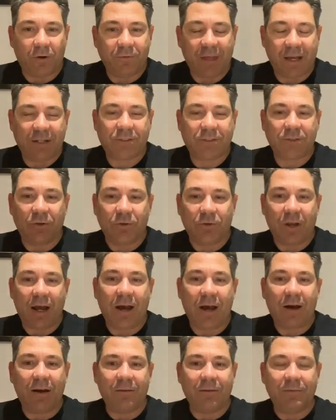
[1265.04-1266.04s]
that song
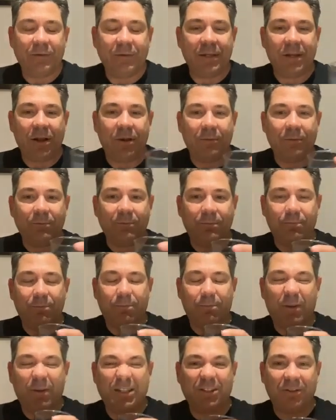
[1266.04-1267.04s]
are.
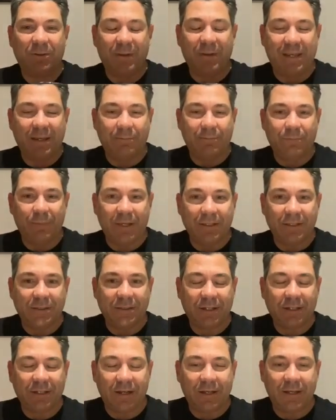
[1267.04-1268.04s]
Basically being
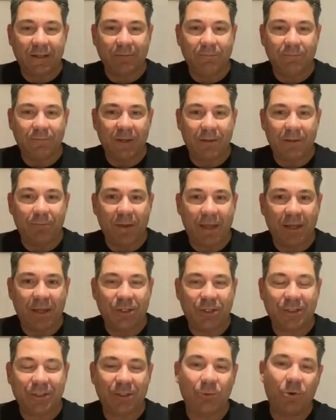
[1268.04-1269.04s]
stuck in
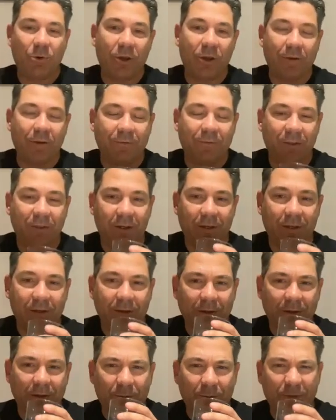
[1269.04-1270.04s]
Manchester, working for the
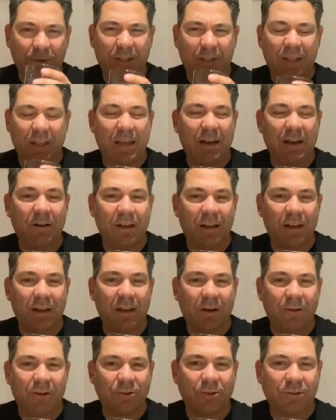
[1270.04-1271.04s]

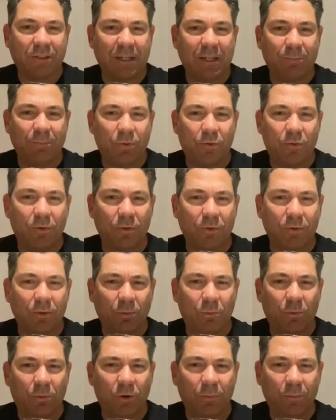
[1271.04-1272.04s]
electricity board or the
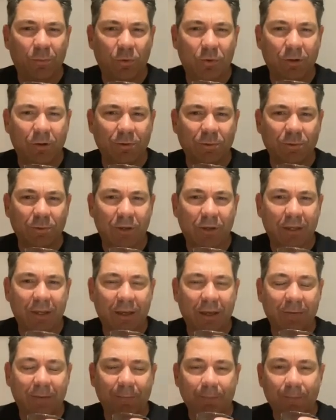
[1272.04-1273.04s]
water board he was working
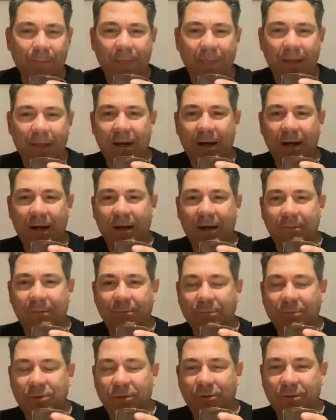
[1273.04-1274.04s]
at,
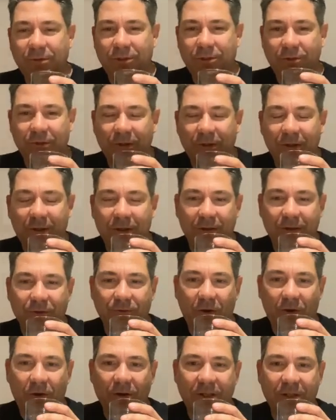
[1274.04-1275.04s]
doing the
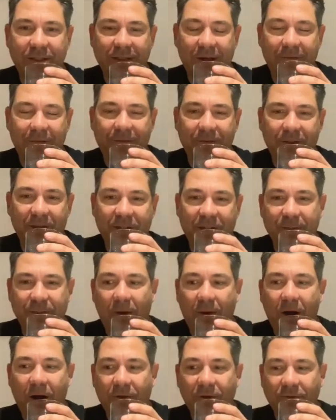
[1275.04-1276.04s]
roadie stuff for the
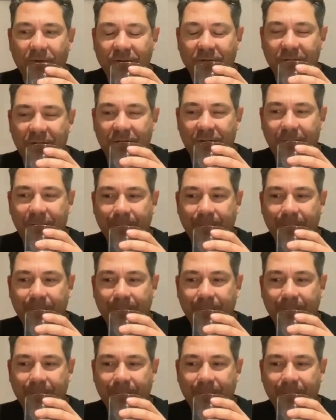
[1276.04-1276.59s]
Inspiral. So